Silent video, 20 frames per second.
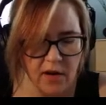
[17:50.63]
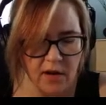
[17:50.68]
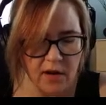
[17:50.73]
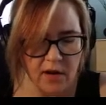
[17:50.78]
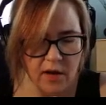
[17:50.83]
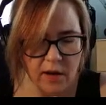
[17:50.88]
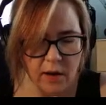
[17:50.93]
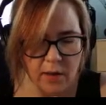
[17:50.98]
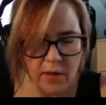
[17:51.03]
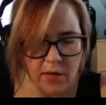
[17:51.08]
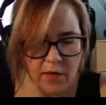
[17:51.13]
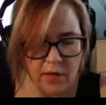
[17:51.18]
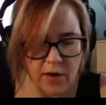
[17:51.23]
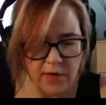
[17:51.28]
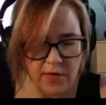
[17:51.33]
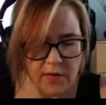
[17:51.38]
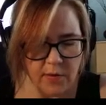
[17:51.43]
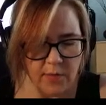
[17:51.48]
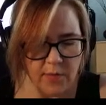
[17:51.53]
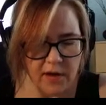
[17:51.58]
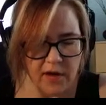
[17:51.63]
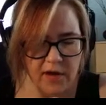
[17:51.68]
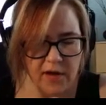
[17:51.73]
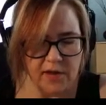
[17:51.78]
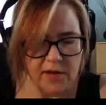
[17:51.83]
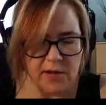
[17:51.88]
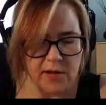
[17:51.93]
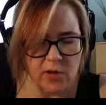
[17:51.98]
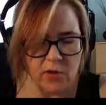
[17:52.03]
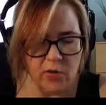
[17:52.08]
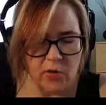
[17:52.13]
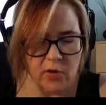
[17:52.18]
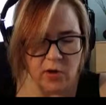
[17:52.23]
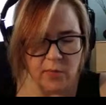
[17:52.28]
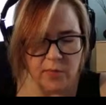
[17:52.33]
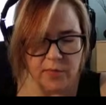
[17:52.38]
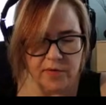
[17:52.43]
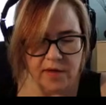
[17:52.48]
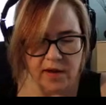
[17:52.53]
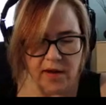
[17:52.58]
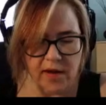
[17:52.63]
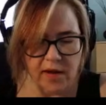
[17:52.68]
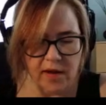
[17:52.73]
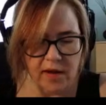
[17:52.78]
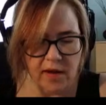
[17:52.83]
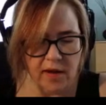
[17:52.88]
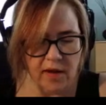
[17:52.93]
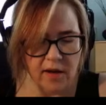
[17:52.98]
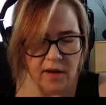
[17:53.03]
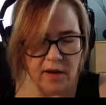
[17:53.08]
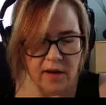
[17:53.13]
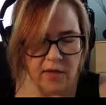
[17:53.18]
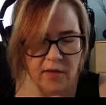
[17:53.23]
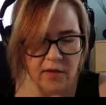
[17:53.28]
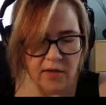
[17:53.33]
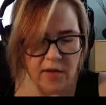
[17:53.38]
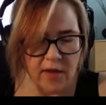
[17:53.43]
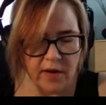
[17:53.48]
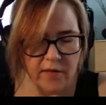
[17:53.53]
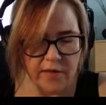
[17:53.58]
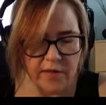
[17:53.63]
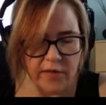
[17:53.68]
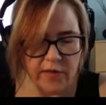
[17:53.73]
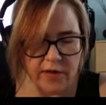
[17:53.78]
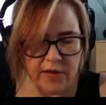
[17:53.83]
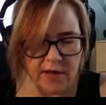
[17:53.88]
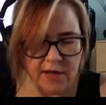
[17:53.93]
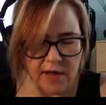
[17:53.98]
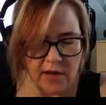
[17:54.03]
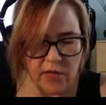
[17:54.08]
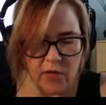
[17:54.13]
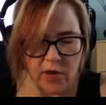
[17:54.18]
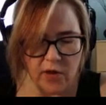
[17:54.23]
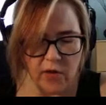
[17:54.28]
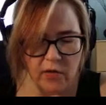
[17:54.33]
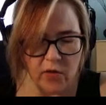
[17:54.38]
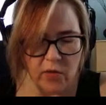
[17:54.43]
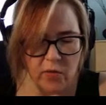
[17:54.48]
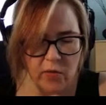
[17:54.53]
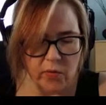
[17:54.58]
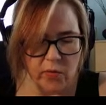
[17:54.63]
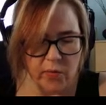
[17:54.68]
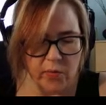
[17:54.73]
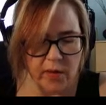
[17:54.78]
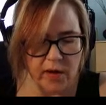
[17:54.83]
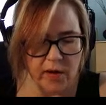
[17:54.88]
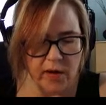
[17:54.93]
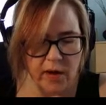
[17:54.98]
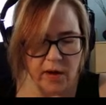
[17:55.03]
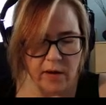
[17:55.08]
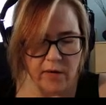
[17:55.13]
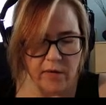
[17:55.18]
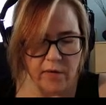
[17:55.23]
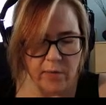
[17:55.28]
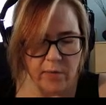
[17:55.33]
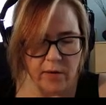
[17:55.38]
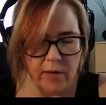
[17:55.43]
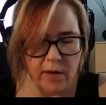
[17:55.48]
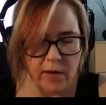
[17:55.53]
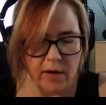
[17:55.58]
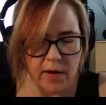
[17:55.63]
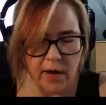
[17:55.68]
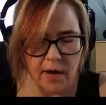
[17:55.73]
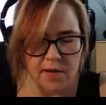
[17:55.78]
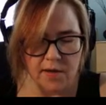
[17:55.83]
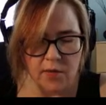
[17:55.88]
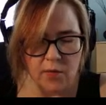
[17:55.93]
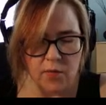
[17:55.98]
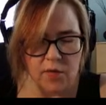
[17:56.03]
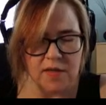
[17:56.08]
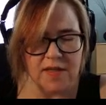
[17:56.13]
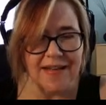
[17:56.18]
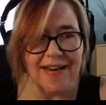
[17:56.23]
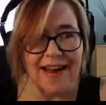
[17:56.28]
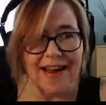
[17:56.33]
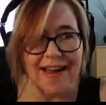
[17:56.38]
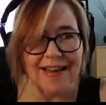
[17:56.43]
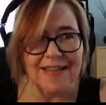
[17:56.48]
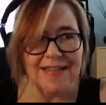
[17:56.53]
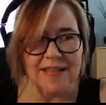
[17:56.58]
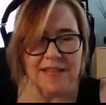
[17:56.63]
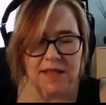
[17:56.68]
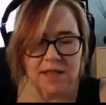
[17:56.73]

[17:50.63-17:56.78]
And I thought that my ice golem tanking and then that freeze on the other one would be enough, but I guess it was not.